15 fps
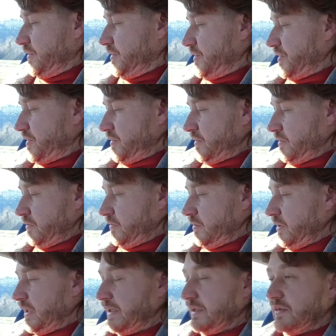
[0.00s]

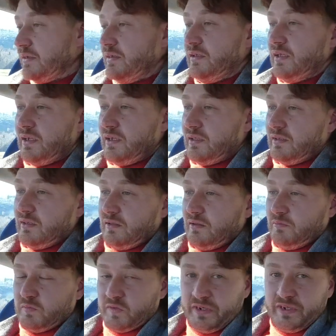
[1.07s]
So that
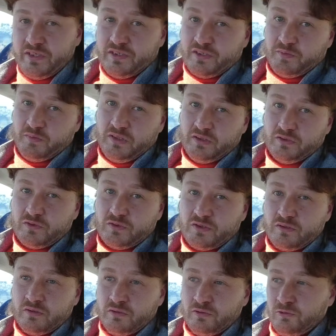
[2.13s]
brings me
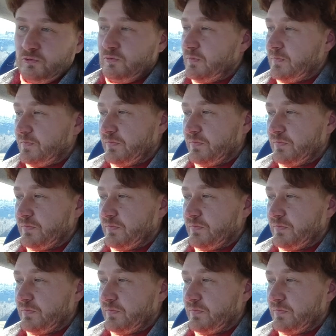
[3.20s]
to